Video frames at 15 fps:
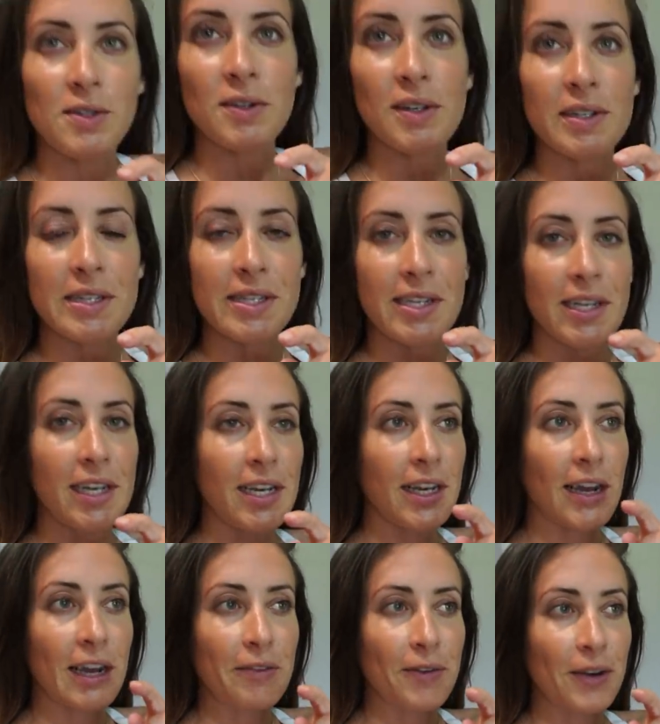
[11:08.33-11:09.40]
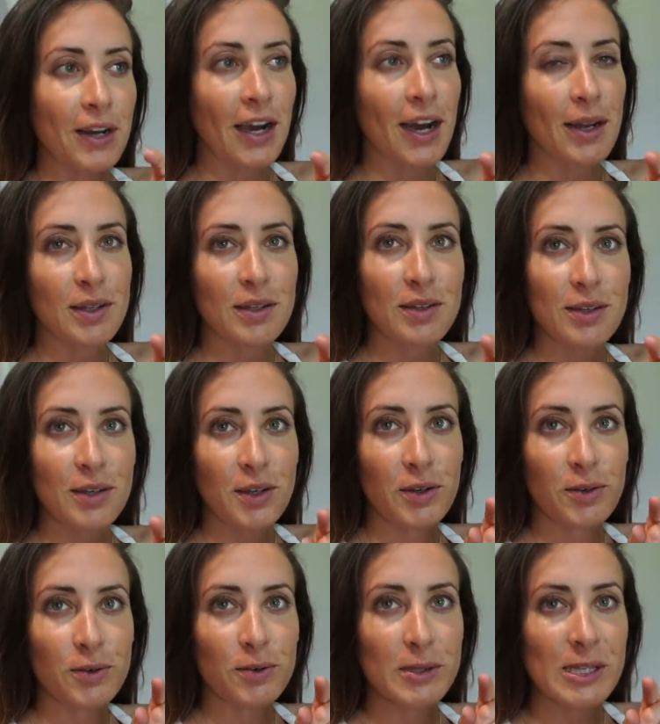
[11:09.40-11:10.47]
you can see, I forgot
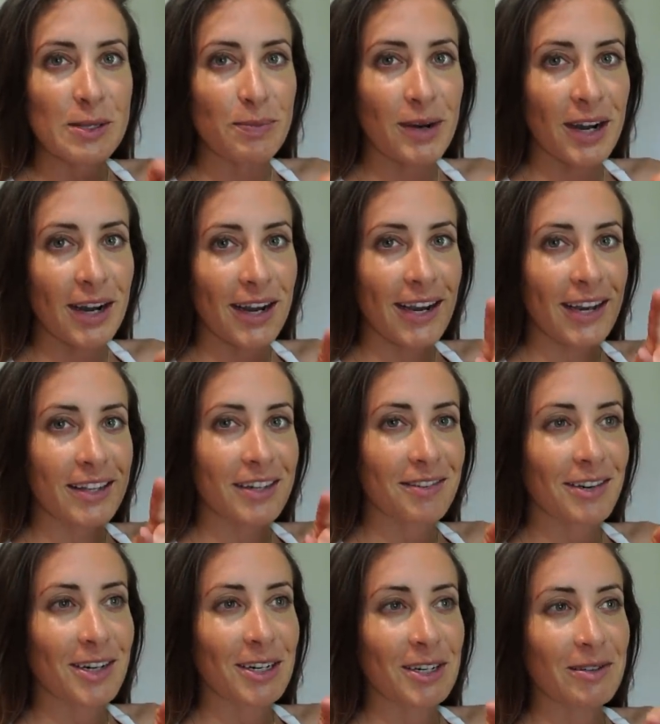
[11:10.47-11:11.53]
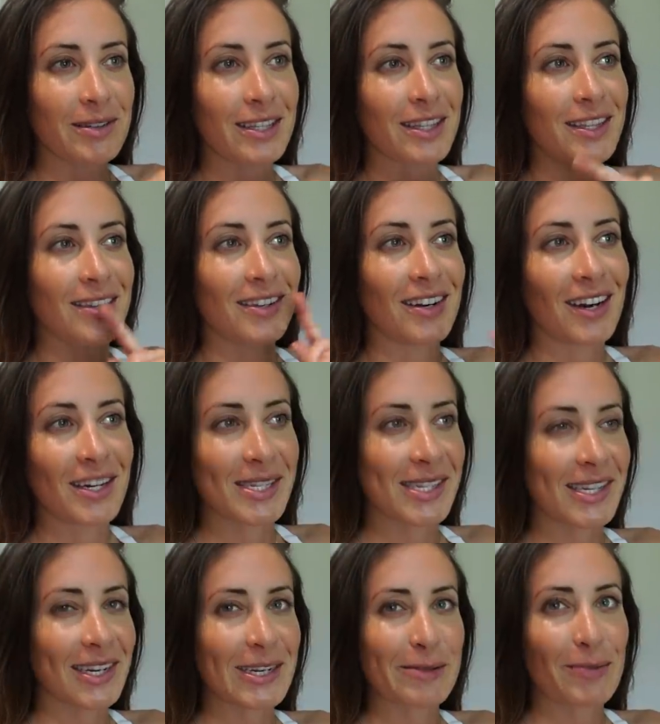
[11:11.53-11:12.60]
to spray the grill with
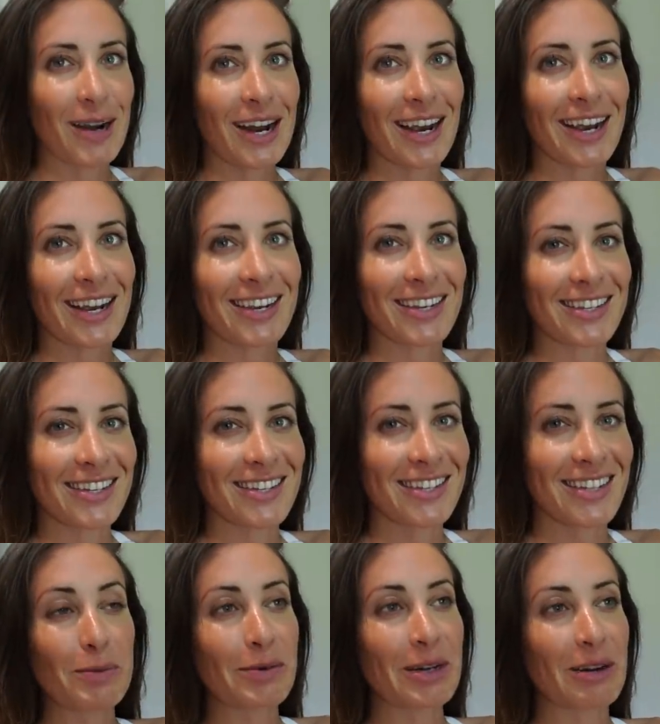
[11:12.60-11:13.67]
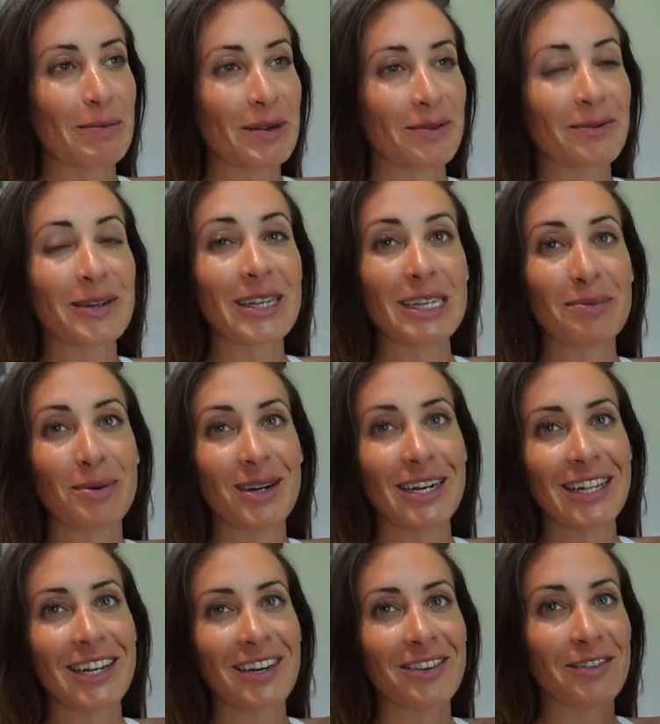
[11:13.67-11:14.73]
nonstick spray. It would have been really pretty
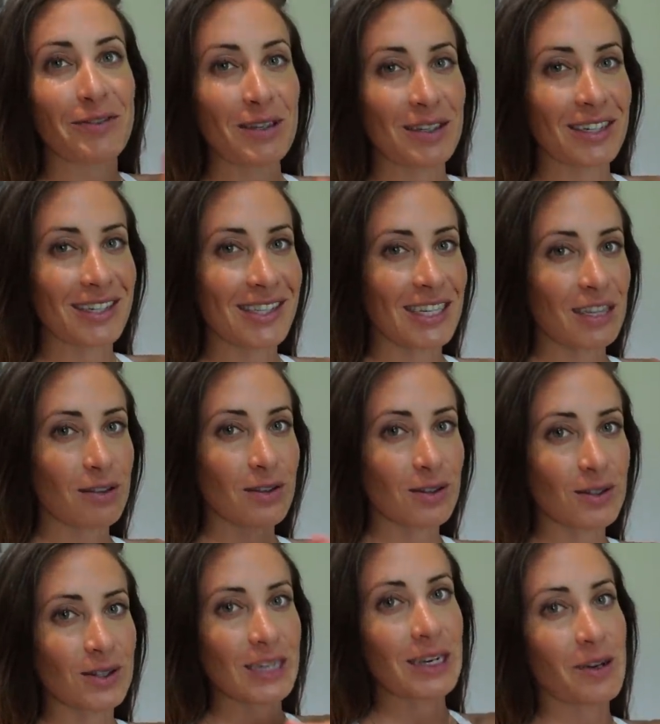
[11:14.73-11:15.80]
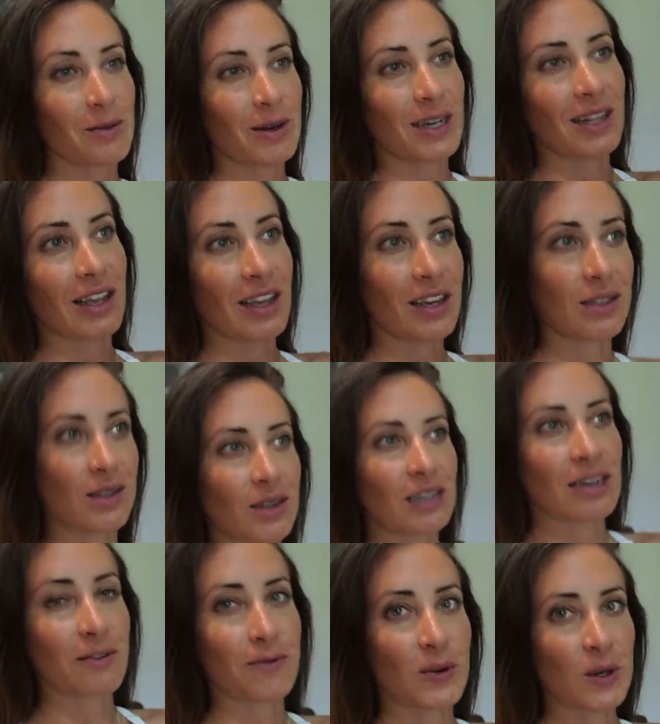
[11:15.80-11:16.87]
though if you could see those little like grid lines on
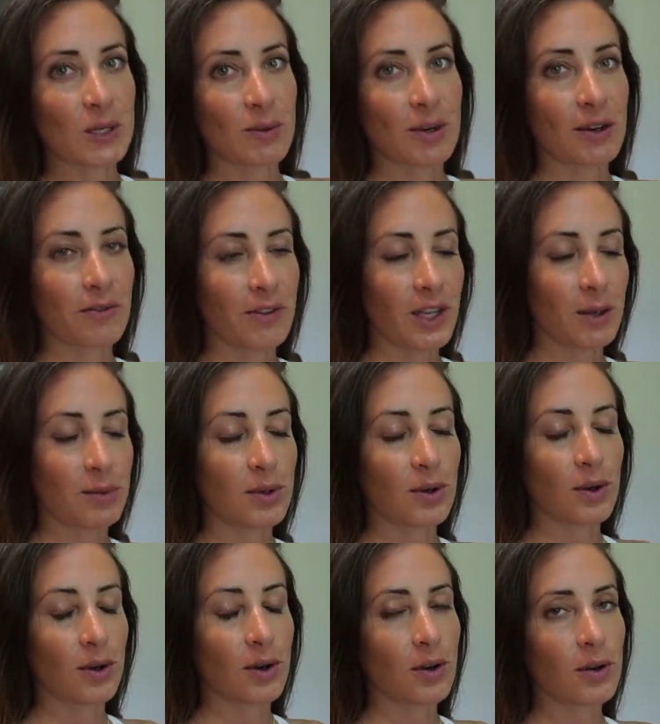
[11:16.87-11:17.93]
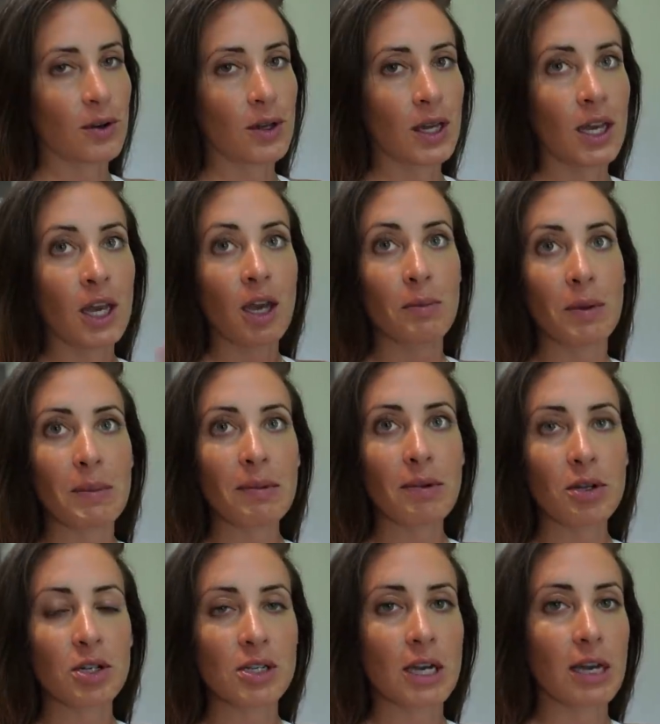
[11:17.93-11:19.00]
that first one I flipped. Oh, but maybe
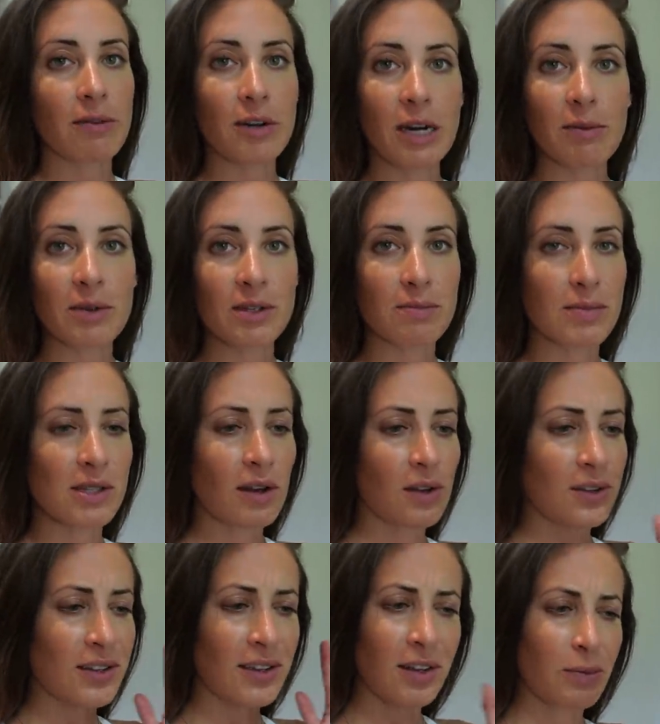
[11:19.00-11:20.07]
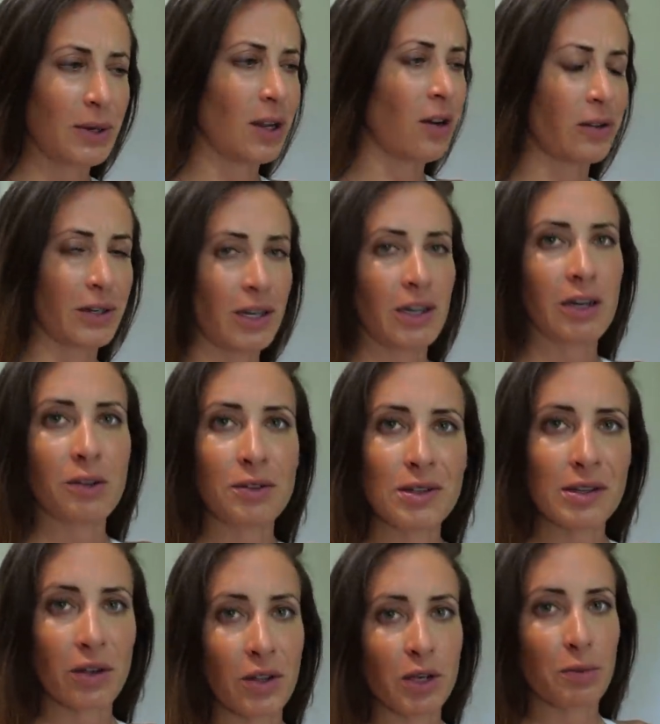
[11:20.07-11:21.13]
I'll just cover it up with some salsa. It'll be all good. It'll
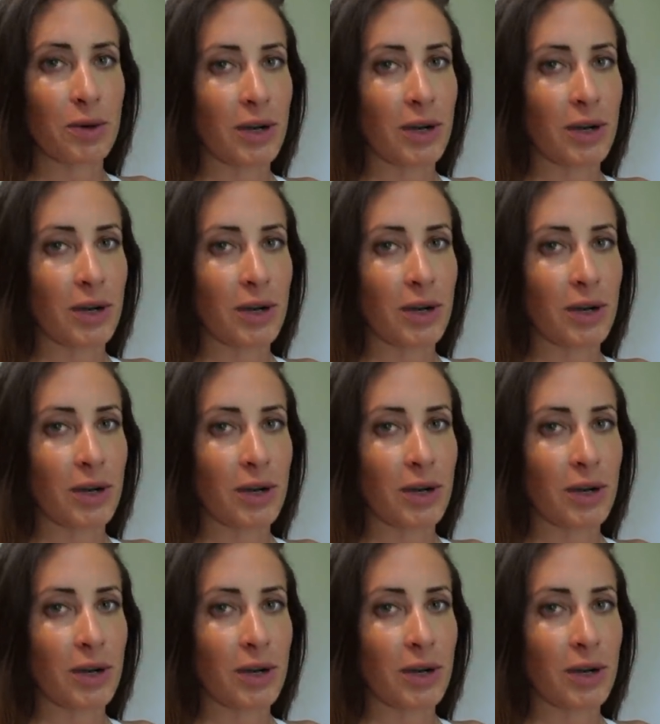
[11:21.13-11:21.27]
still look